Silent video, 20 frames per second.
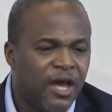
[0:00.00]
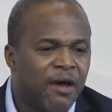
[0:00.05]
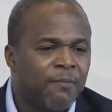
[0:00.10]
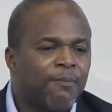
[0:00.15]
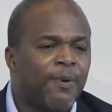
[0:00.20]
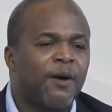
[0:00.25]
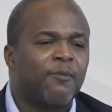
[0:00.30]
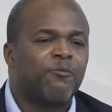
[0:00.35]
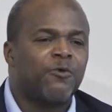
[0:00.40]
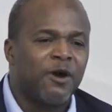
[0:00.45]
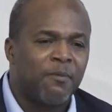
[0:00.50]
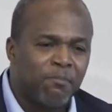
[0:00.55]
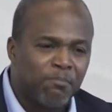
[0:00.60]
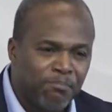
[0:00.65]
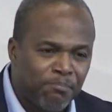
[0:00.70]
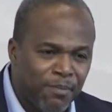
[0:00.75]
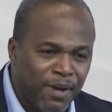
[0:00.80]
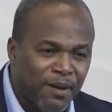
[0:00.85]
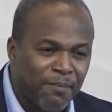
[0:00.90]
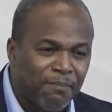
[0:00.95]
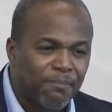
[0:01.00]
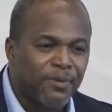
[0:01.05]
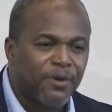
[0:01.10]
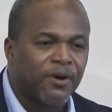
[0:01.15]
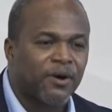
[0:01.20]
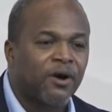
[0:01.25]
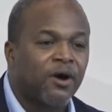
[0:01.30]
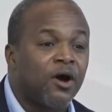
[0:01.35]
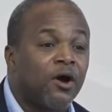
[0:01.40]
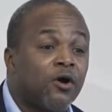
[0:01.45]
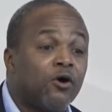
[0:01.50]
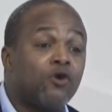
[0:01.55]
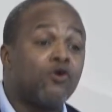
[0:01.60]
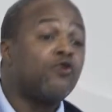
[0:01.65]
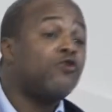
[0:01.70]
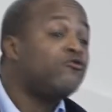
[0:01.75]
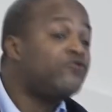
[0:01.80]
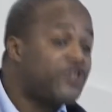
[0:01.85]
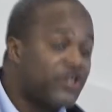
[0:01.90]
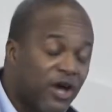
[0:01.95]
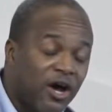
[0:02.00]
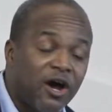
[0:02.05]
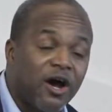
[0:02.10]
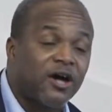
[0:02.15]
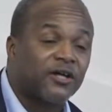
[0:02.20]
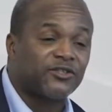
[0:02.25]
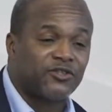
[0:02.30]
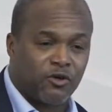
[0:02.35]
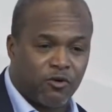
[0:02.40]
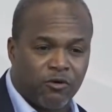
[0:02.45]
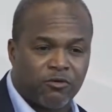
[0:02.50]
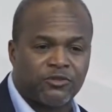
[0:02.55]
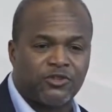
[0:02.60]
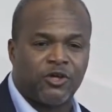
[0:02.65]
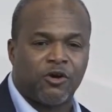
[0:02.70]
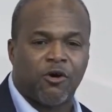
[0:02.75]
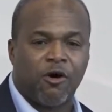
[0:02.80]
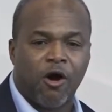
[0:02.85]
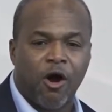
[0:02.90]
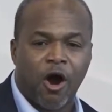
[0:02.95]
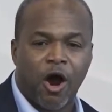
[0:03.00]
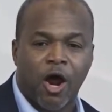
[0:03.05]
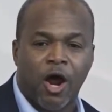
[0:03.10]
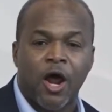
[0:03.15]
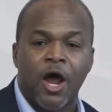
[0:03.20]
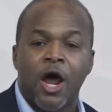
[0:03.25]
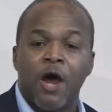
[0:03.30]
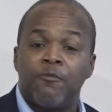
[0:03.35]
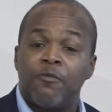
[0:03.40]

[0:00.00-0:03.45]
but remember who tugged on your heart.